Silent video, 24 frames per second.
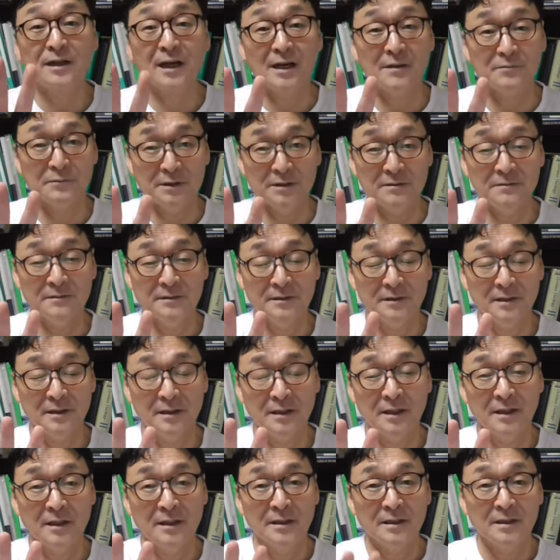coming,
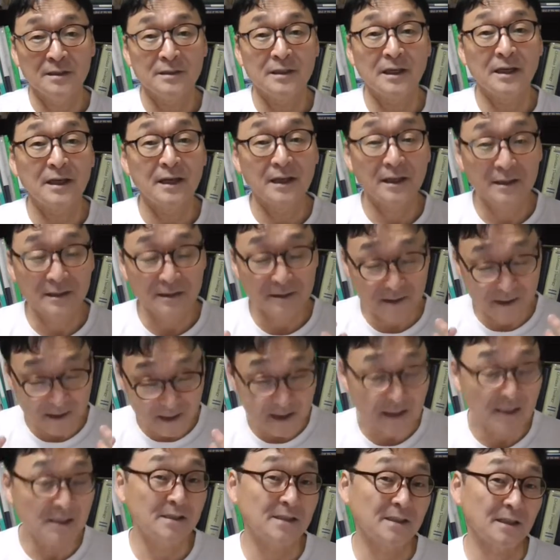that
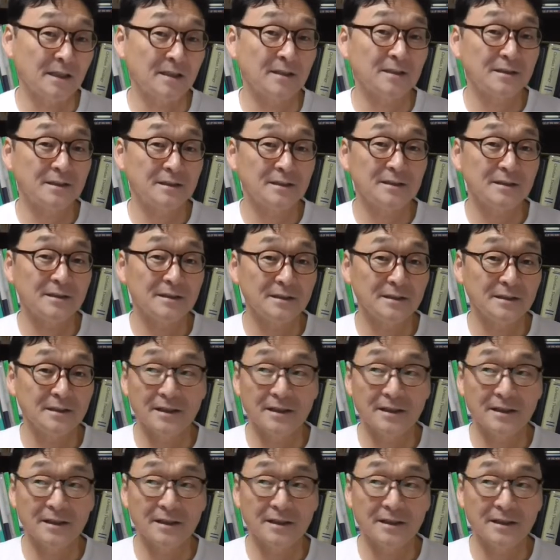Jesus